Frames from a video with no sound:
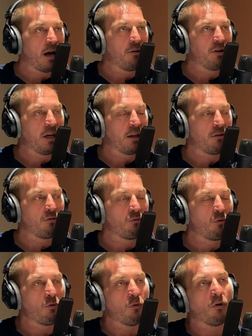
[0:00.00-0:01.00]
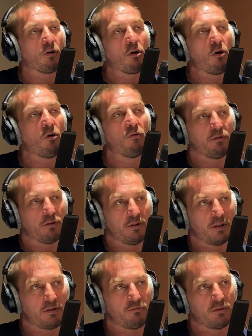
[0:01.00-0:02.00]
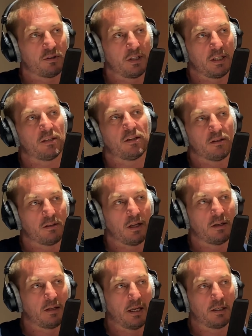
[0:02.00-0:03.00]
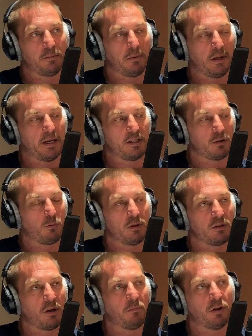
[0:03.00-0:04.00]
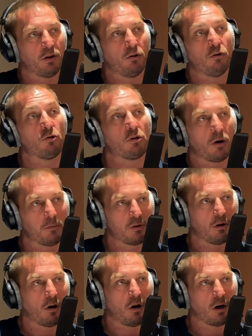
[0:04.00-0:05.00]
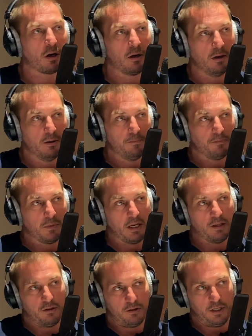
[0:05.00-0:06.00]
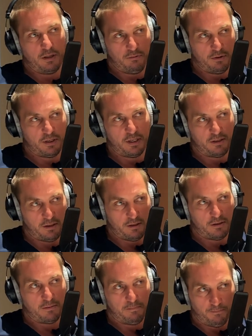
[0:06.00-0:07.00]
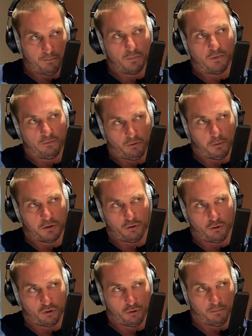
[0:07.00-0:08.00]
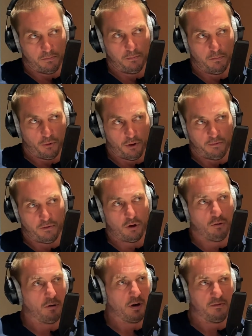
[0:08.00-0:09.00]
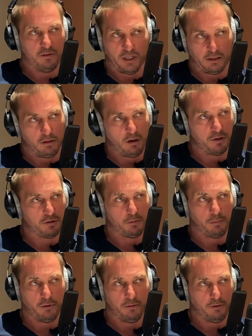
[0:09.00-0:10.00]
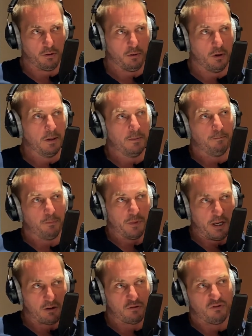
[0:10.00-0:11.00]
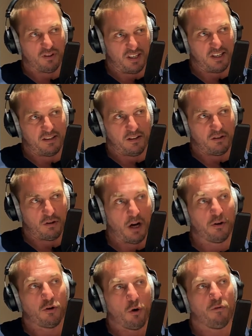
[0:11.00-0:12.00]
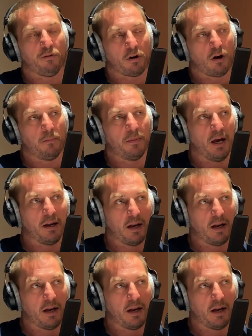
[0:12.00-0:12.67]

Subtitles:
do you get through or over this resistance that takes place when something new comes along, and you see the resistance from a social point of view or even technological point of view? There's resistance. So how do you overcome that